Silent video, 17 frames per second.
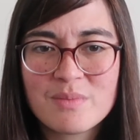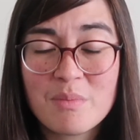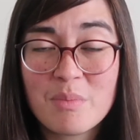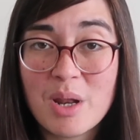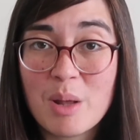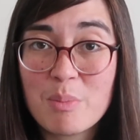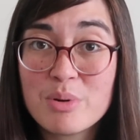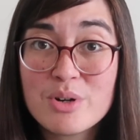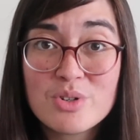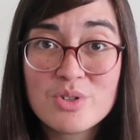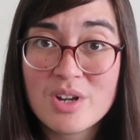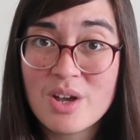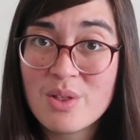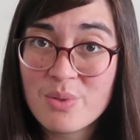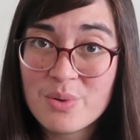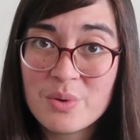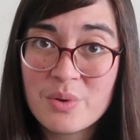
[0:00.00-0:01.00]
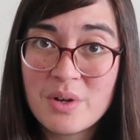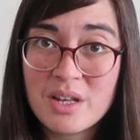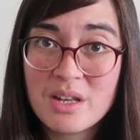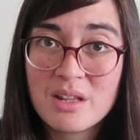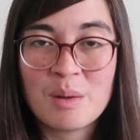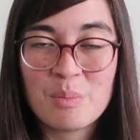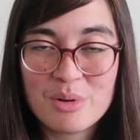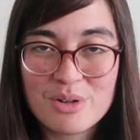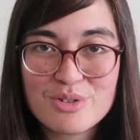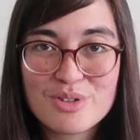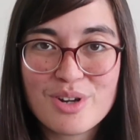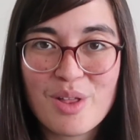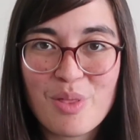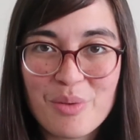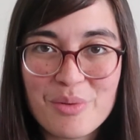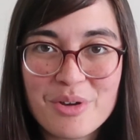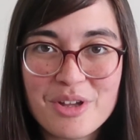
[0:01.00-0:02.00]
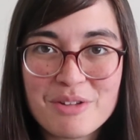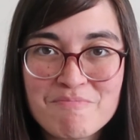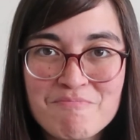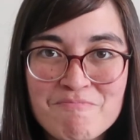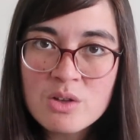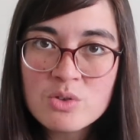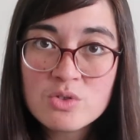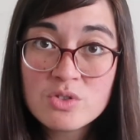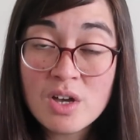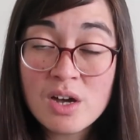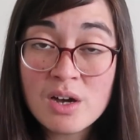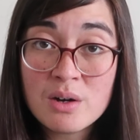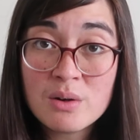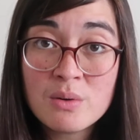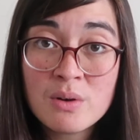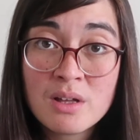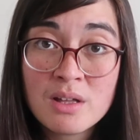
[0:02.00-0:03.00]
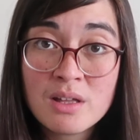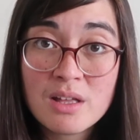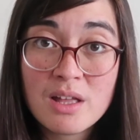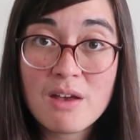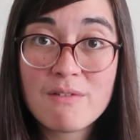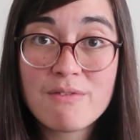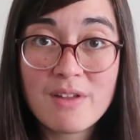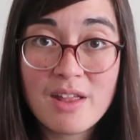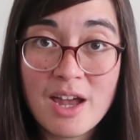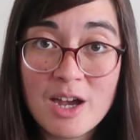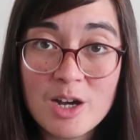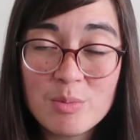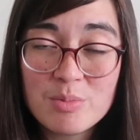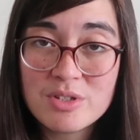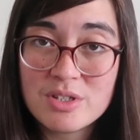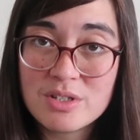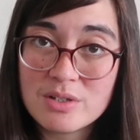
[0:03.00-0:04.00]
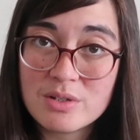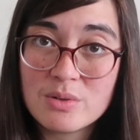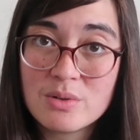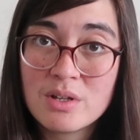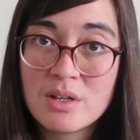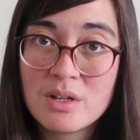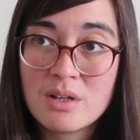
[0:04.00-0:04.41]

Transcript: But I pushed on through it. So, if it helps you,